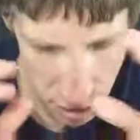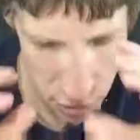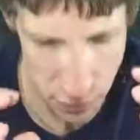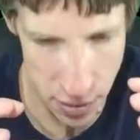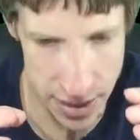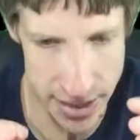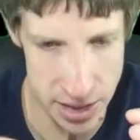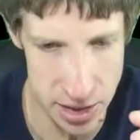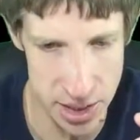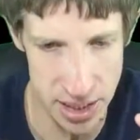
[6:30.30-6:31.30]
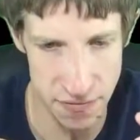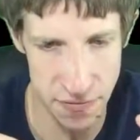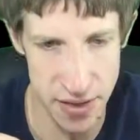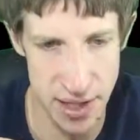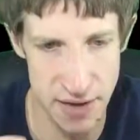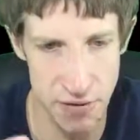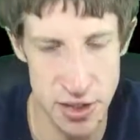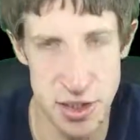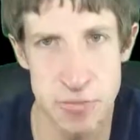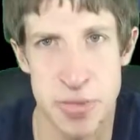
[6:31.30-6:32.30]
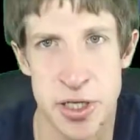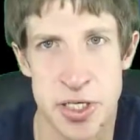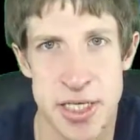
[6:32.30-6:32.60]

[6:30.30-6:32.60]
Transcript: to overlaying stuff, they've also built